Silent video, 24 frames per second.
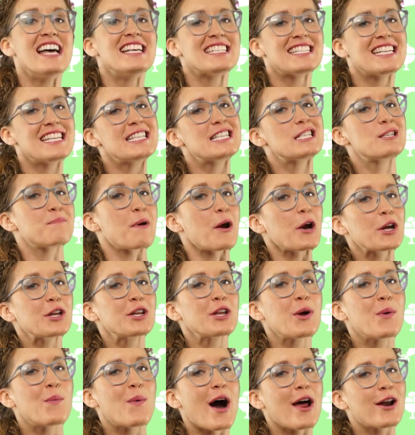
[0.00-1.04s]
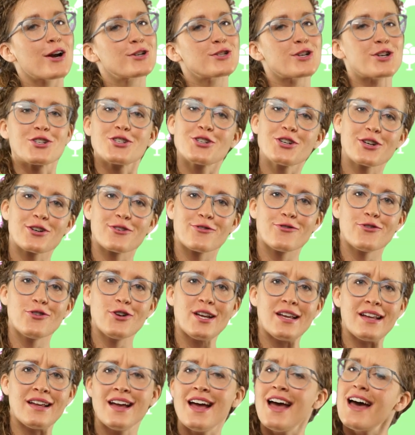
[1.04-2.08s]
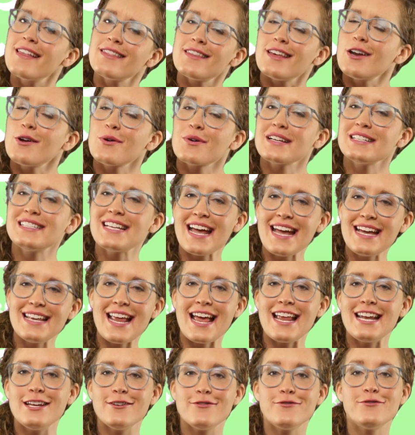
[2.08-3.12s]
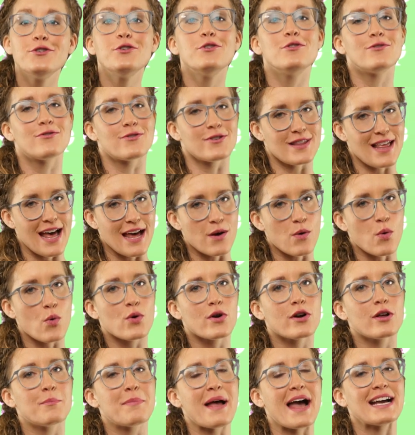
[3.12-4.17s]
Since sparkling waters are sugar-free, they don't contain any food for that oral